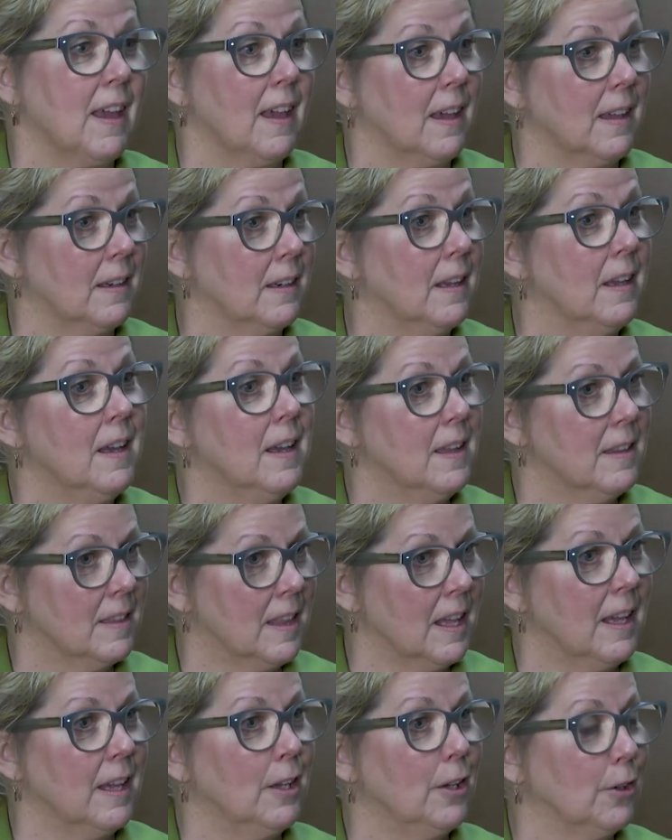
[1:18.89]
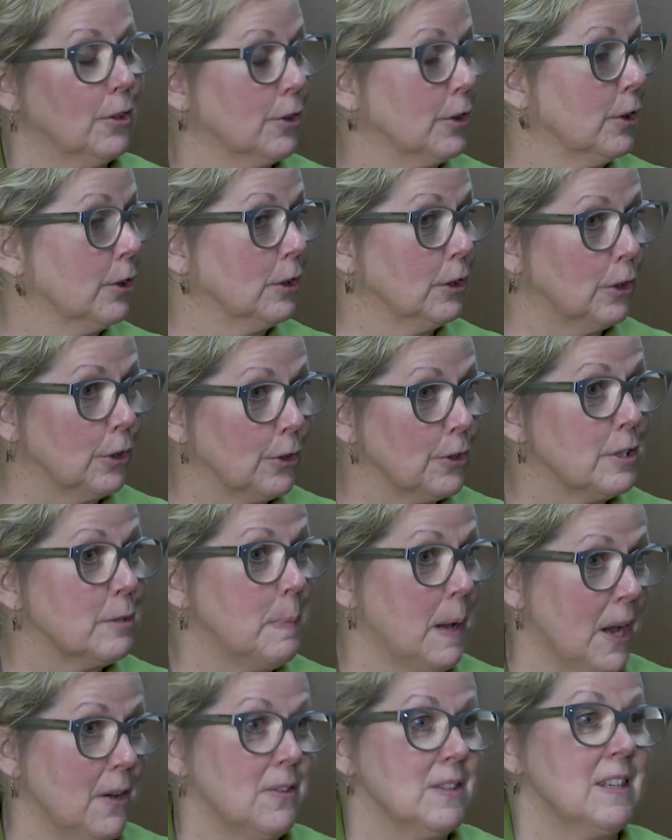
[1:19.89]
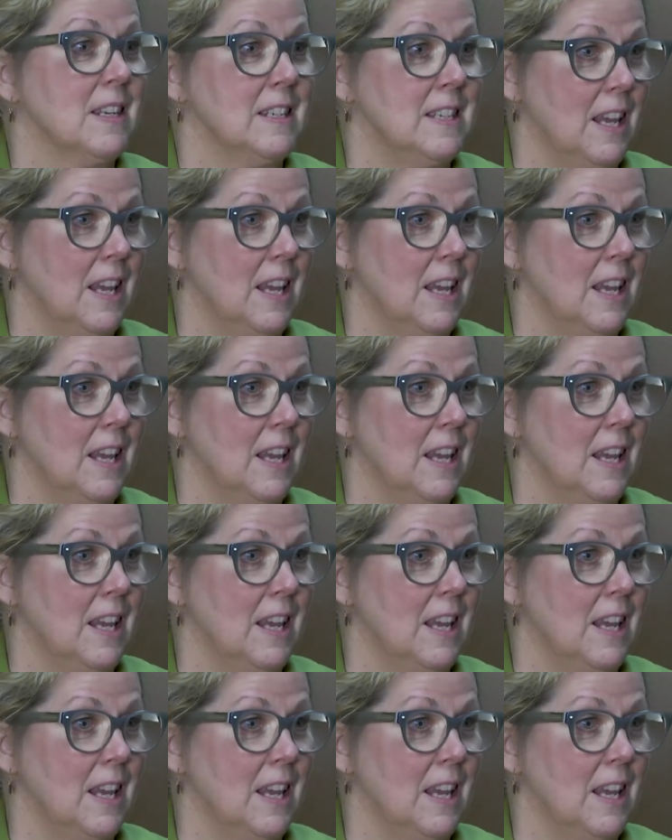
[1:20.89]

And they learned about St.